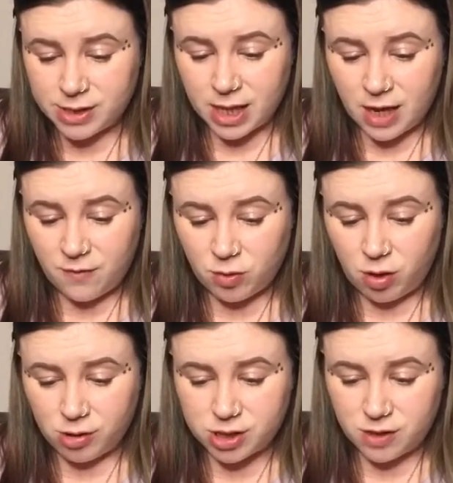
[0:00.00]
They gave you
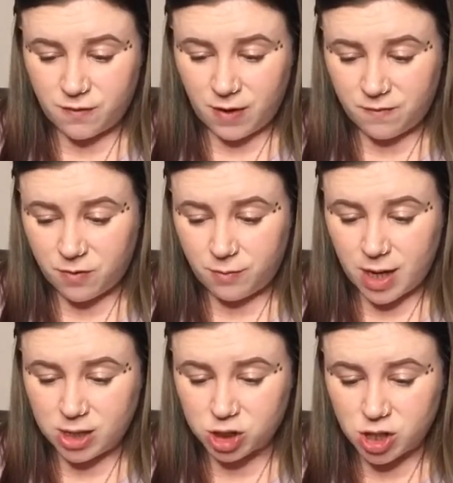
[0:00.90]
lots of
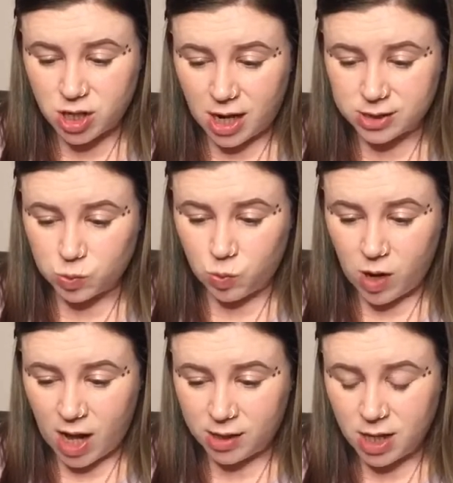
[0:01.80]
information as
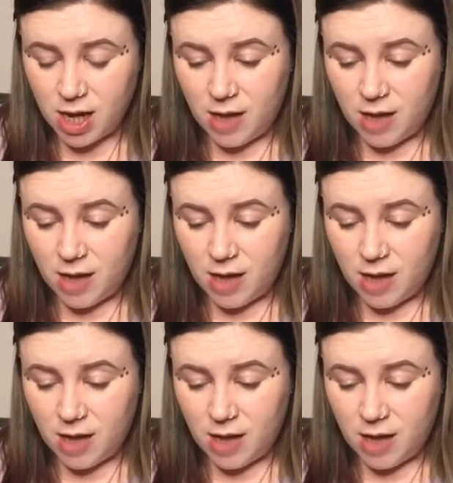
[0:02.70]
well.